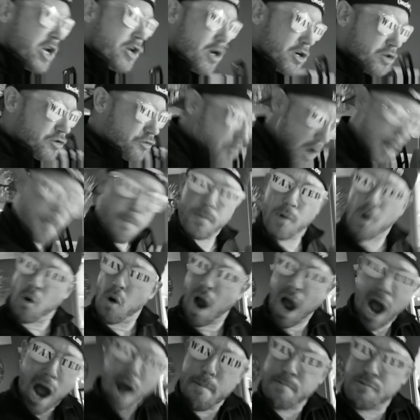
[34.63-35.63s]
your
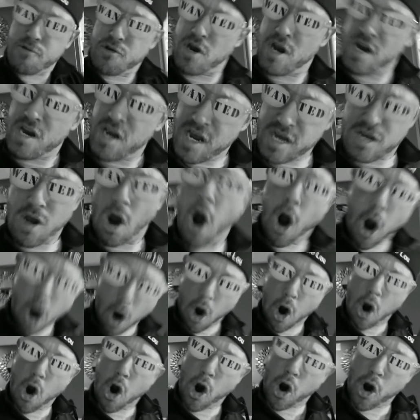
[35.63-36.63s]
triple option is
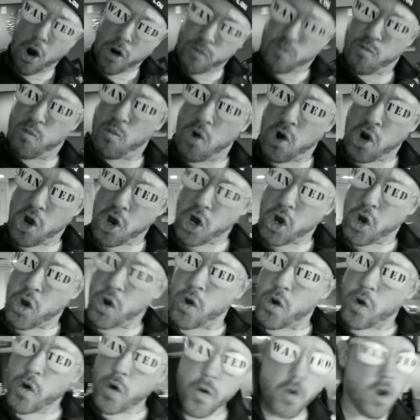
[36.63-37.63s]
hard,
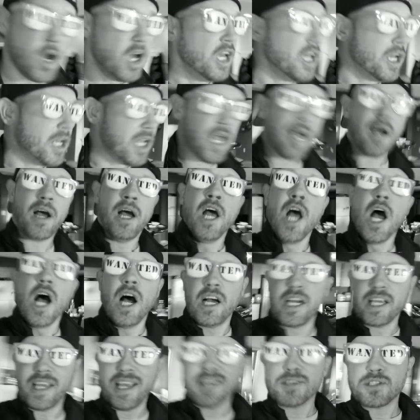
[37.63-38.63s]
woo. Yeah,
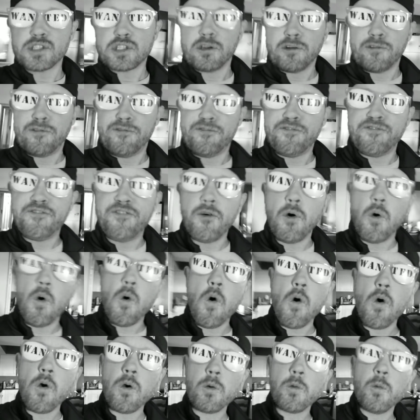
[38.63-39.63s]
against a
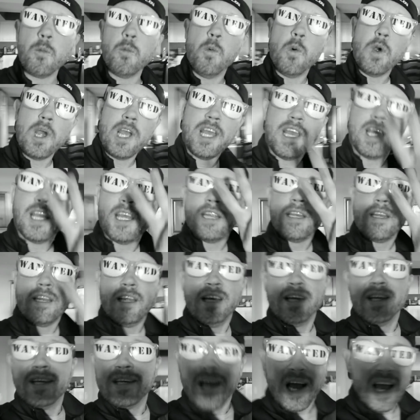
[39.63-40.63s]

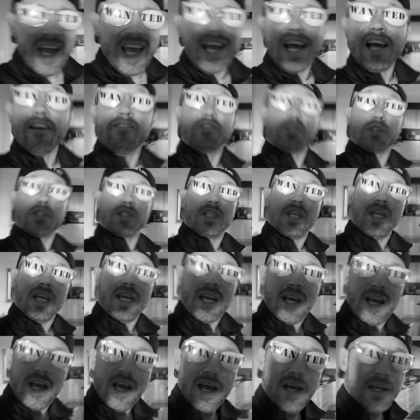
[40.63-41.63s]
four-win F
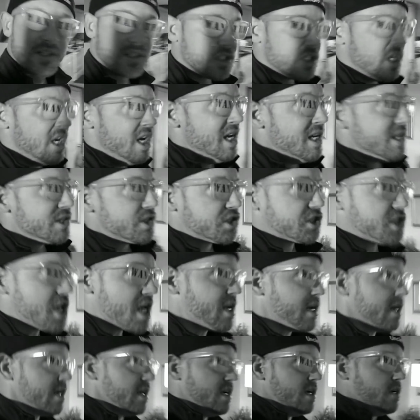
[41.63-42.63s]
C S
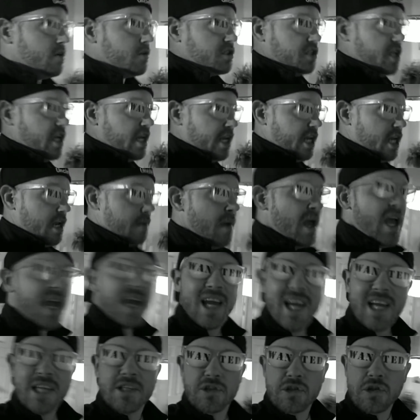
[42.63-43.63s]
Citadel team,
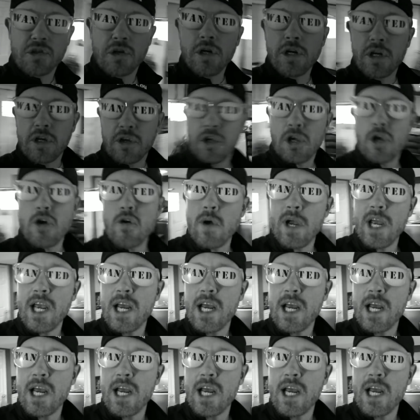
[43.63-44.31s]
it took you